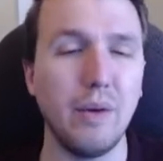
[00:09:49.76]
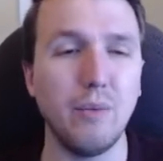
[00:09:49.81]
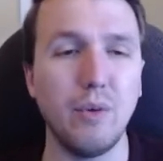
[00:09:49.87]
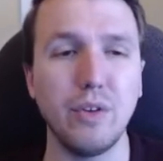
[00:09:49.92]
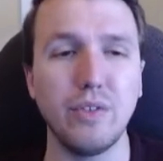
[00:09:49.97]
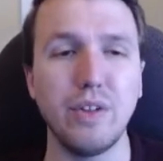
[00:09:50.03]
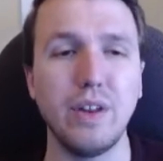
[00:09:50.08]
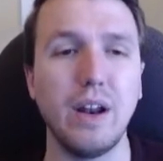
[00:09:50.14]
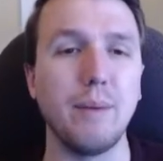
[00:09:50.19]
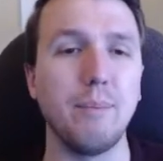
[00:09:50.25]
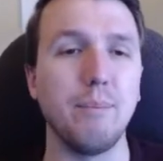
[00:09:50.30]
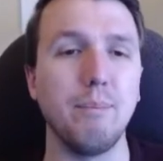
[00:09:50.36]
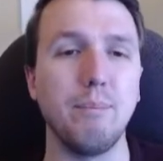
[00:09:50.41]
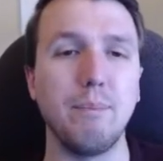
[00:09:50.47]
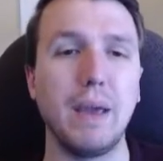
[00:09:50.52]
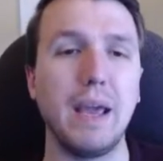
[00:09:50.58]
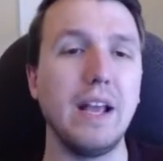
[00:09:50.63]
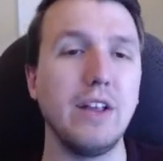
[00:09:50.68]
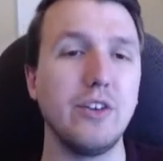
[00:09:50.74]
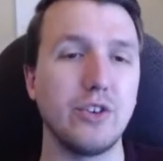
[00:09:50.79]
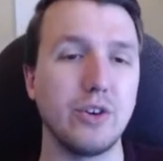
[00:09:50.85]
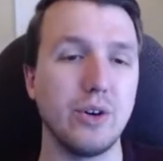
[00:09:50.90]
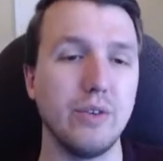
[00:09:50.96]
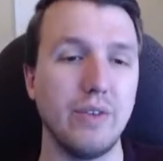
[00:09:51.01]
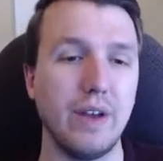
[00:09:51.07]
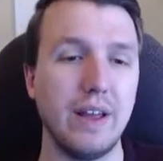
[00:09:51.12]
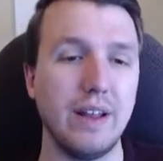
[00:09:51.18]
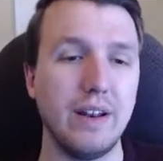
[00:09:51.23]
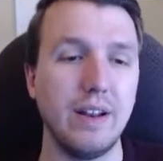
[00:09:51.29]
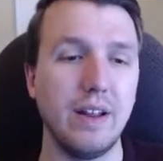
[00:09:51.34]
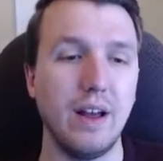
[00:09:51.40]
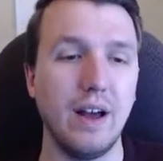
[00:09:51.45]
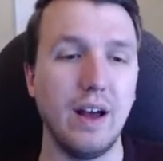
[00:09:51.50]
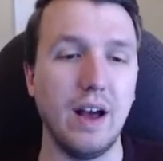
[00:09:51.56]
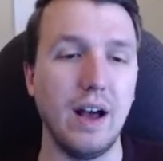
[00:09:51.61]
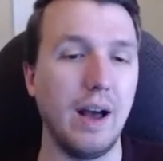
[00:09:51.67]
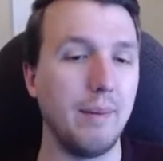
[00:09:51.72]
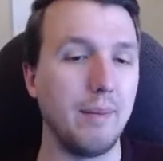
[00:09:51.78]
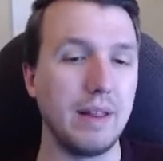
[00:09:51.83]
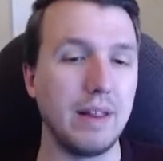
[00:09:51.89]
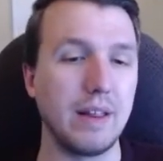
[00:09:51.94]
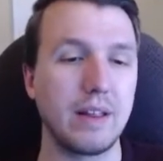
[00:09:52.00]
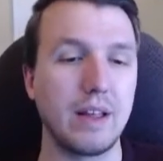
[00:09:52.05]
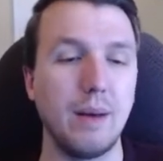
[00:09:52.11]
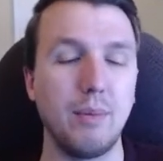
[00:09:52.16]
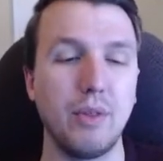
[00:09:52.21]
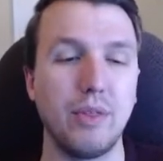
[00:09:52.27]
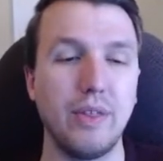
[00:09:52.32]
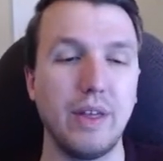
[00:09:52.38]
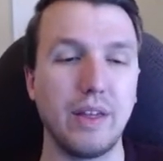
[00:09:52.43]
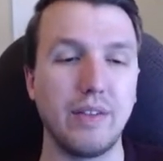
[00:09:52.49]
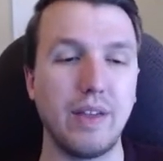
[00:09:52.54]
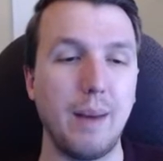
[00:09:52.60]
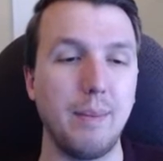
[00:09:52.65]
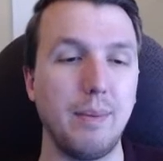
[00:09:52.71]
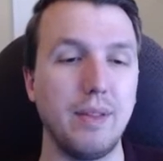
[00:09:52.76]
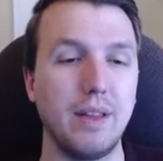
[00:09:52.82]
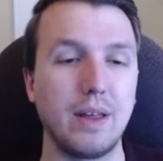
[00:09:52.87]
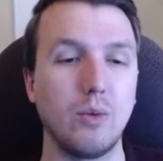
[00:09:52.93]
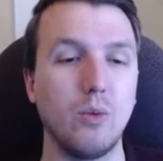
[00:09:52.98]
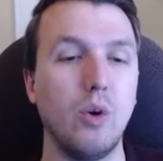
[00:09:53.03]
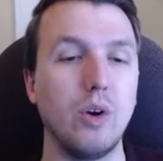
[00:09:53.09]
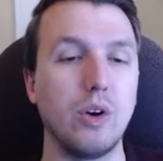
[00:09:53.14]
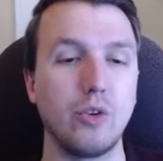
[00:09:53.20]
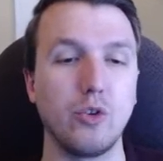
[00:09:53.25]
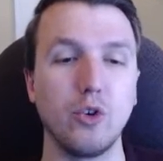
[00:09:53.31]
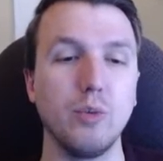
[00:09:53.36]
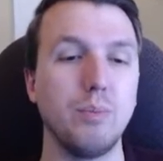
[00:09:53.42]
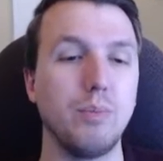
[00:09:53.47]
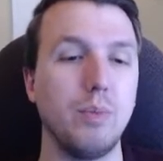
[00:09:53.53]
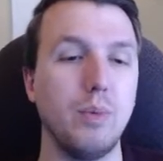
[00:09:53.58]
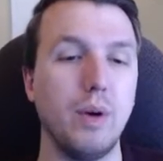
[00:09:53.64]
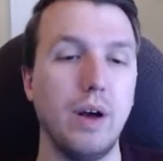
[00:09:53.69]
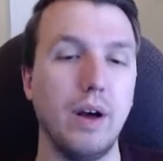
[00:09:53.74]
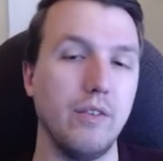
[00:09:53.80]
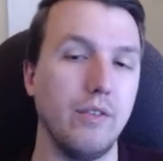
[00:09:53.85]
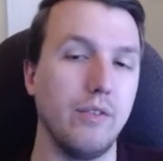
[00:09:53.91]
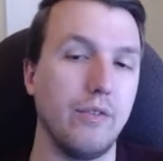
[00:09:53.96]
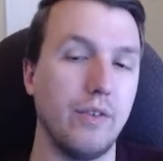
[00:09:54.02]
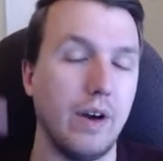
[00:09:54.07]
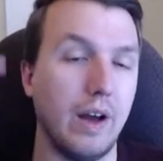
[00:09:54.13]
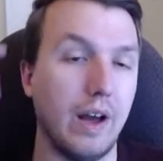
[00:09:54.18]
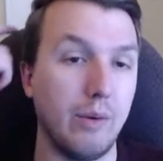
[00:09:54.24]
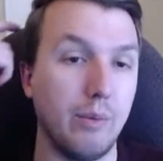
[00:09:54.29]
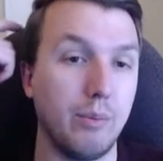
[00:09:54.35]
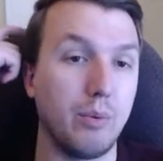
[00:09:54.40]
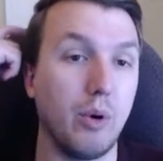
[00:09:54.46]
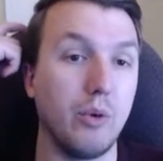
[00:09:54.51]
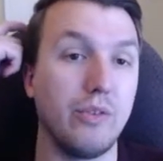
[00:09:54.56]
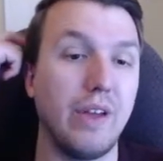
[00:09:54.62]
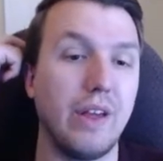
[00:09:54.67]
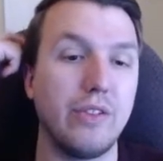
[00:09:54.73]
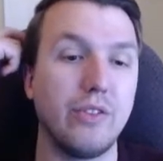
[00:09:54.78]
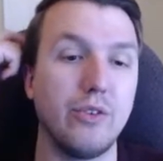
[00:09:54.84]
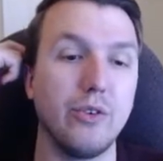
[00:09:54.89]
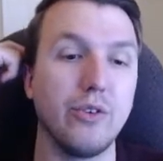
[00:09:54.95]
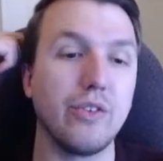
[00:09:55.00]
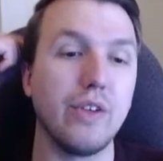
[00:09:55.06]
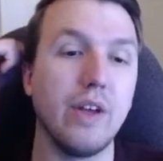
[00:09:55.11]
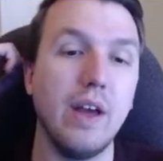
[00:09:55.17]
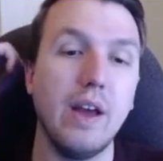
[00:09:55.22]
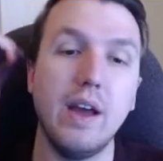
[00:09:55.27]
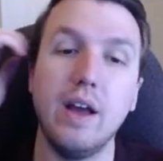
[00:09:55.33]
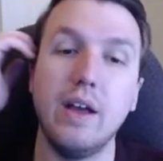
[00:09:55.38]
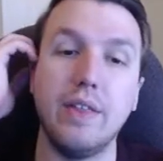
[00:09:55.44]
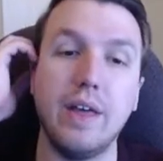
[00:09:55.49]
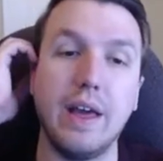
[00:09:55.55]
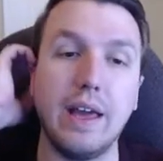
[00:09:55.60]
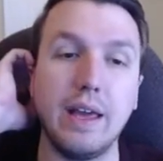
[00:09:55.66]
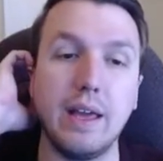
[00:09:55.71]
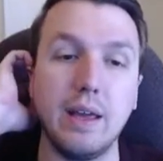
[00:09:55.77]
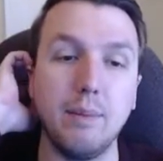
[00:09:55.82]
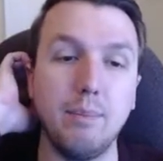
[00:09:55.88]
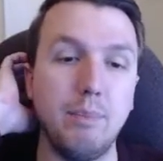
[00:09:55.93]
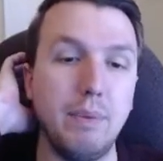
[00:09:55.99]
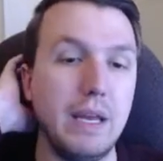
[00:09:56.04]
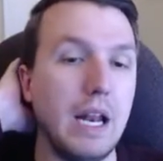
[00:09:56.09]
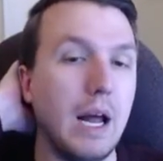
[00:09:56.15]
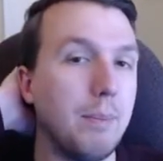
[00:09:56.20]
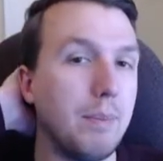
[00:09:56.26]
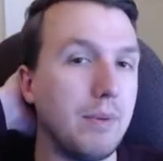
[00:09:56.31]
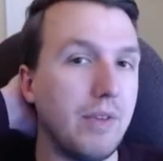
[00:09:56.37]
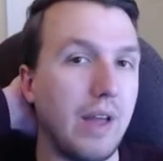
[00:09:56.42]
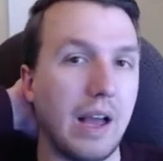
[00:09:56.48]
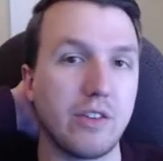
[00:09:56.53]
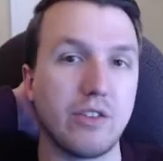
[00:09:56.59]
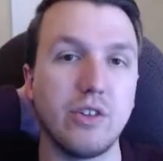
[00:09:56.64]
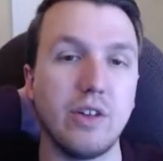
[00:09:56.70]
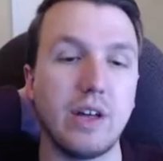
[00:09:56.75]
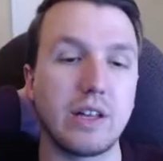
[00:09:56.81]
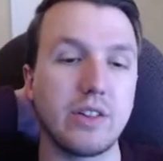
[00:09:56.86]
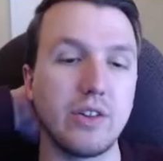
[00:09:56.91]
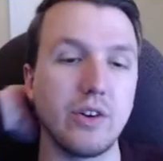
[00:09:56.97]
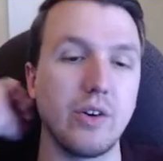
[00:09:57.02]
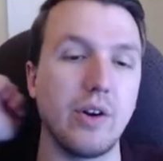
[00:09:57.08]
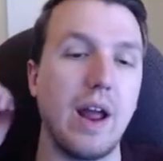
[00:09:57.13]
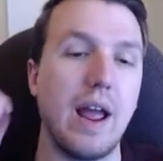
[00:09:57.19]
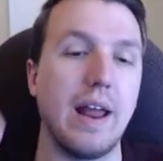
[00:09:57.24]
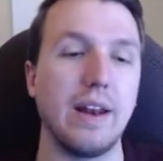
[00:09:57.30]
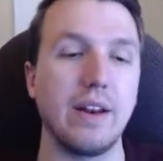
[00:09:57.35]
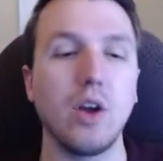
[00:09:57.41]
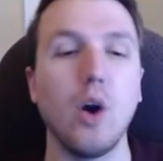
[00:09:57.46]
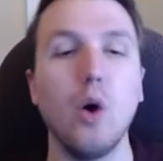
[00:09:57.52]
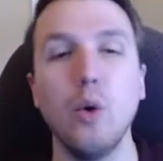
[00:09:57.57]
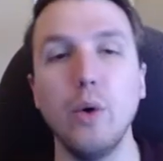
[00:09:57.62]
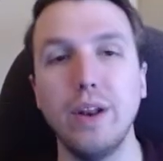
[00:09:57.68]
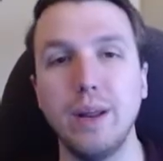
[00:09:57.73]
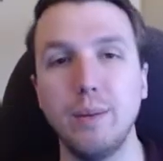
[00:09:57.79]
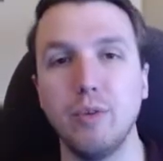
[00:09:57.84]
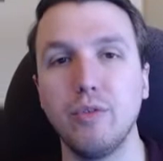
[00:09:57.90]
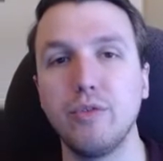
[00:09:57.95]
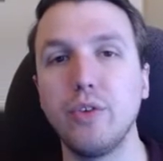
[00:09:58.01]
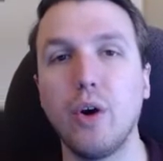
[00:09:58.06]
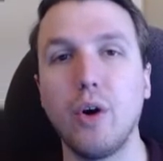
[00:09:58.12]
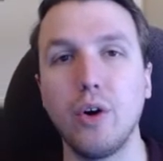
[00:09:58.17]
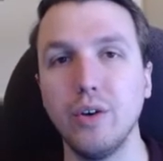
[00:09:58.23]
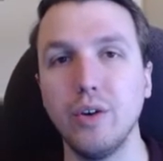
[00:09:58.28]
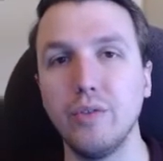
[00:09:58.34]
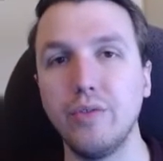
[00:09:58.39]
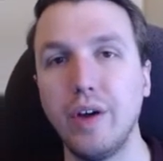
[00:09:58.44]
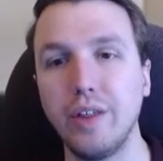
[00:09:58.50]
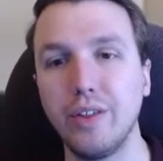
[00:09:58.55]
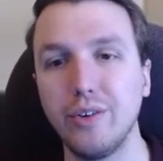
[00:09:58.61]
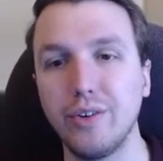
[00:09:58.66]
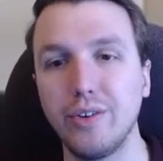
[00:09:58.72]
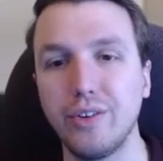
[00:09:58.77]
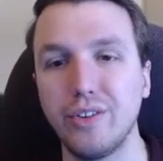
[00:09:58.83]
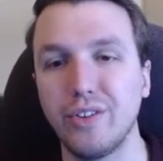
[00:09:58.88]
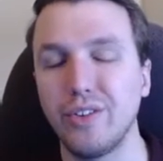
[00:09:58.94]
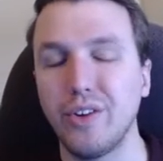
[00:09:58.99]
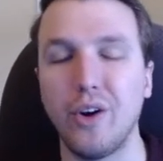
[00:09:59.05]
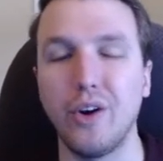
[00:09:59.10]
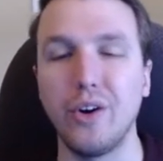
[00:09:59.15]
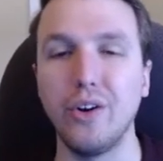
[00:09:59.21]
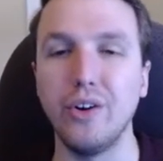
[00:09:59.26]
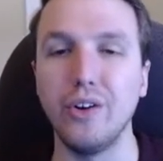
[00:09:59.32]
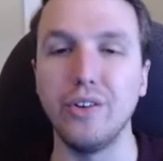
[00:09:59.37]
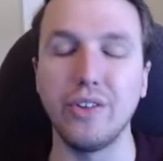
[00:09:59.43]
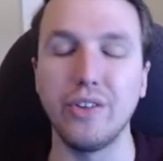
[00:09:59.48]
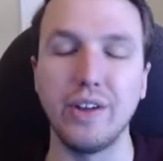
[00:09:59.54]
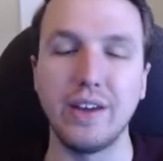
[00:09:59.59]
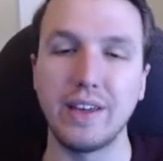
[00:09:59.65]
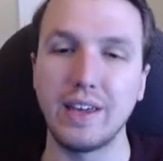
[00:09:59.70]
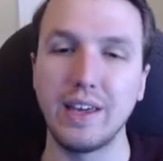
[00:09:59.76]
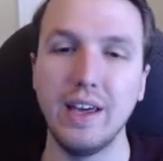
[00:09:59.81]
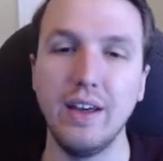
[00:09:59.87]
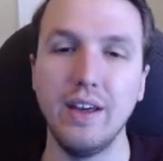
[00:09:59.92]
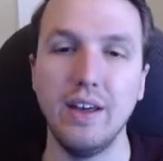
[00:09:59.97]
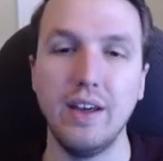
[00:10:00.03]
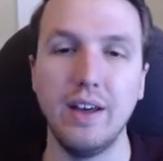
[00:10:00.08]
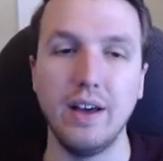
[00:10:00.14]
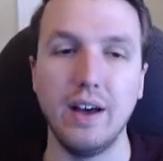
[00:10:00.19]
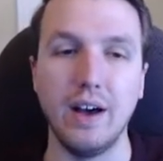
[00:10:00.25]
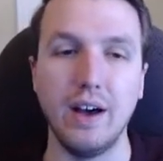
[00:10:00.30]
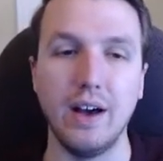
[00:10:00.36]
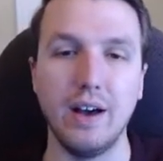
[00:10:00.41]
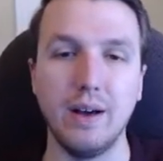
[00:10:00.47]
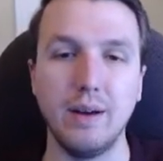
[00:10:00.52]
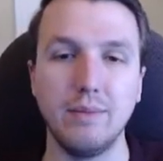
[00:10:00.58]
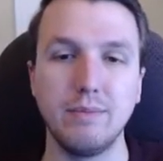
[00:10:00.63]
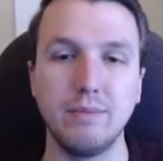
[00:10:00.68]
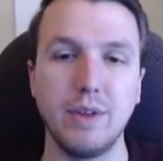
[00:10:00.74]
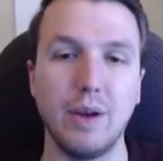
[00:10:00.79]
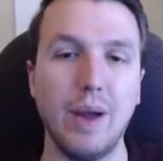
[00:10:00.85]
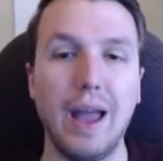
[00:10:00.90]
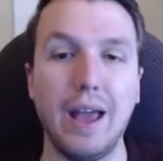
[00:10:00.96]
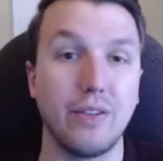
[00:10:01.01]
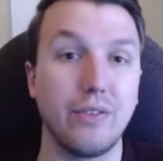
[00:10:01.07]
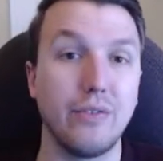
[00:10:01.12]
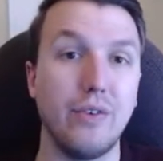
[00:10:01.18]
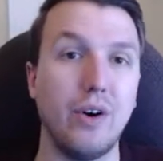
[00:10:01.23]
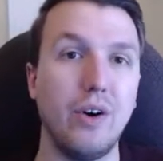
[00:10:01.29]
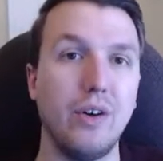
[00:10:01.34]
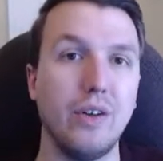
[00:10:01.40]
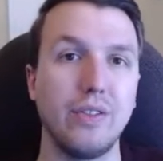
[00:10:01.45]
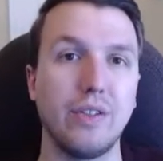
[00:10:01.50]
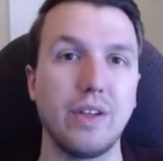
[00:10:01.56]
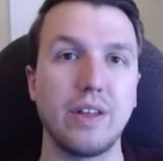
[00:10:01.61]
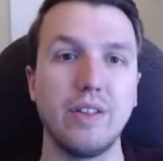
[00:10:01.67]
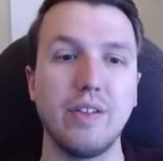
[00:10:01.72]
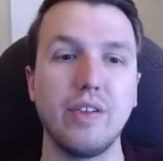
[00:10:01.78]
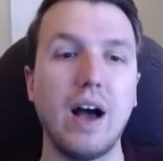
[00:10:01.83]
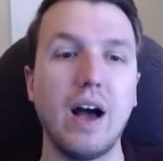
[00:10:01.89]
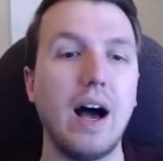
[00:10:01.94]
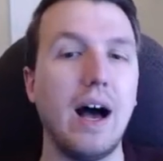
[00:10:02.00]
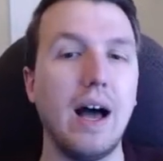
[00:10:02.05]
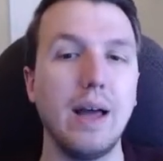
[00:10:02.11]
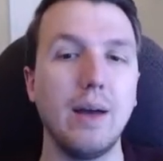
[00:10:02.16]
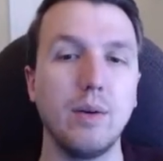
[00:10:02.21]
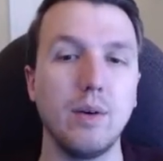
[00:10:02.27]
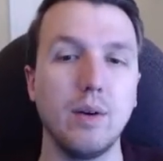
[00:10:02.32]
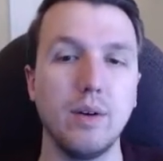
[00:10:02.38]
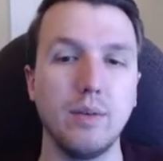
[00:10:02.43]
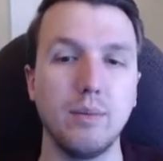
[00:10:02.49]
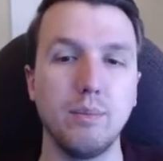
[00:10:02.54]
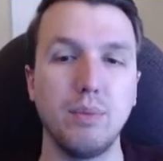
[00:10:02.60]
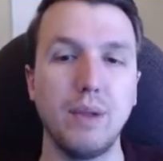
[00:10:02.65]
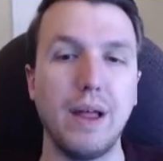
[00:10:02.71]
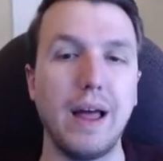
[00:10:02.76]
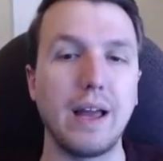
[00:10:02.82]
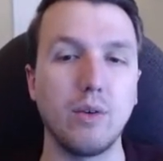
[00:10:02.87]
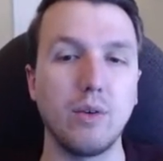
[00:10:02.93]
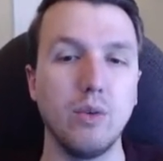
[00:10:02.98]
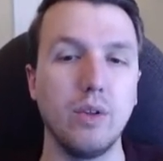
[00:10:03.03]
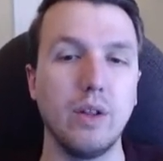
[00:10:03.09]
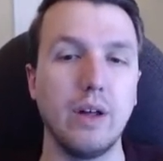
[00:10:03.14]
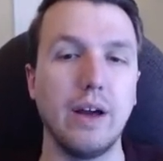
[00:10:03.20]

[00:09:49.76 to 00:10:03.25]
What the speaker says: It wasn't a major event. A couple things happened. One group of protesters, They beat up a tax collector and coated him with tar and feathers. Tar is like asphalt. It's like this hot black